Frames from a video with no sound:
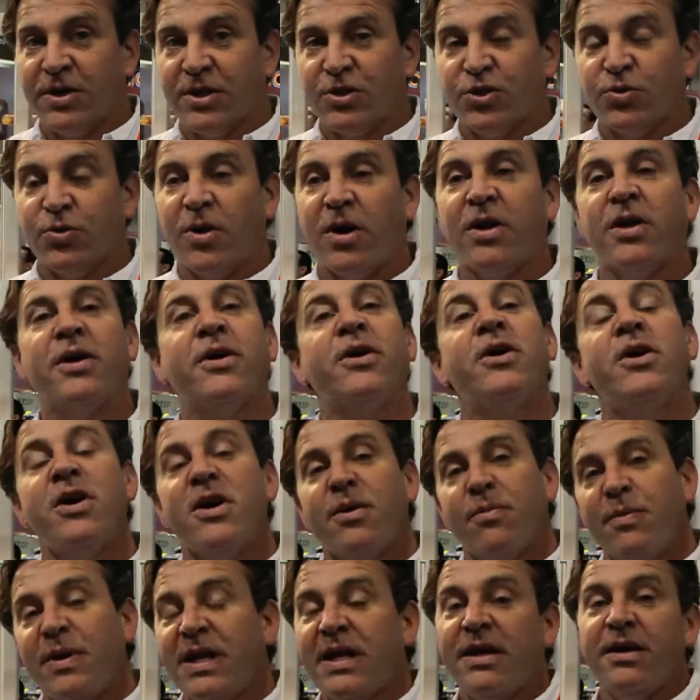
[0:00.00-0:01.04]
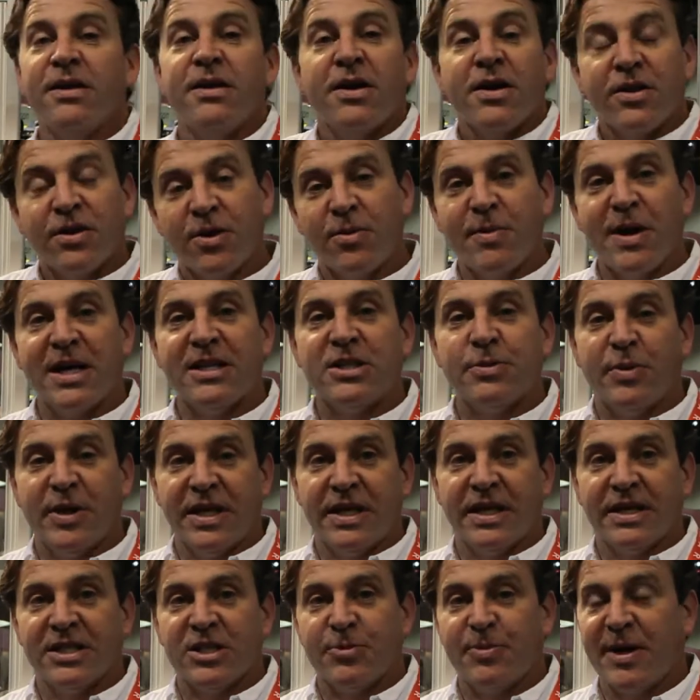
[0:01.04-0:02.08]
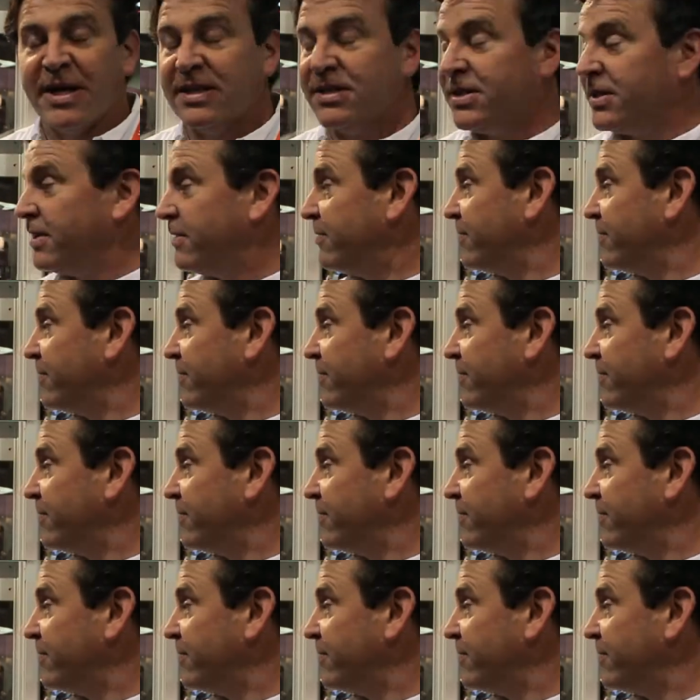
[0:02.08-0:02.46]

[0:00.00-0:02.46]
controller, meaning they're made to be inexpensive.